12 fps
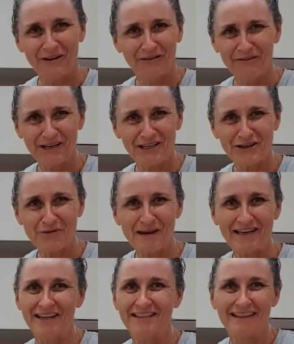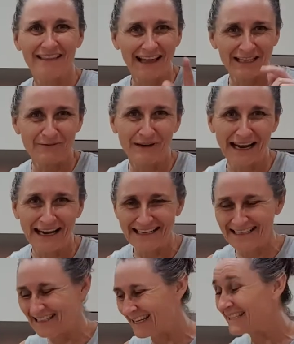what are you talking about? He goes, that's what Andy
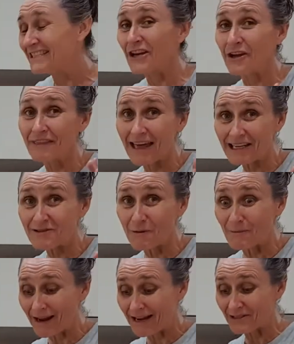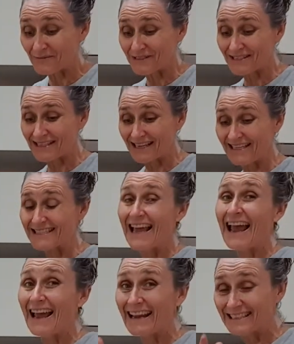says. So that is what my husband says,
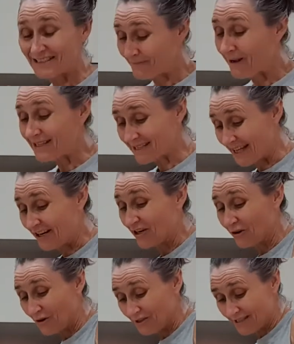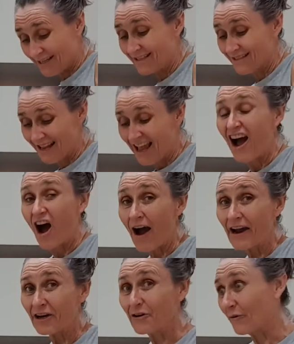and my son-in-law says, I
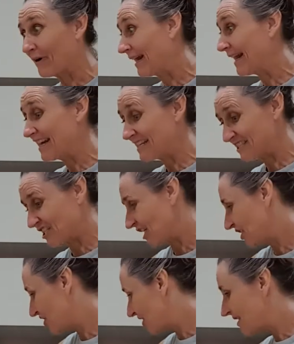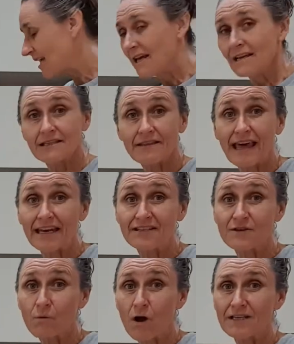agree, it is delicious. So that is the
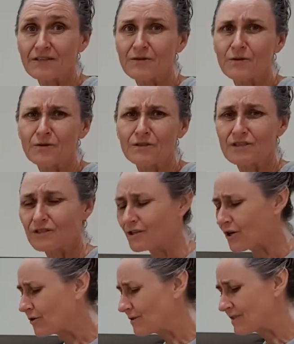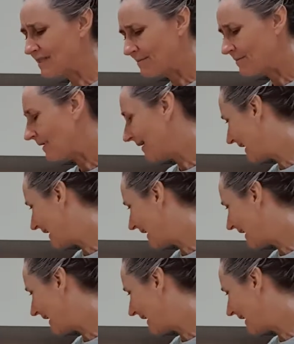white sauce, so simple and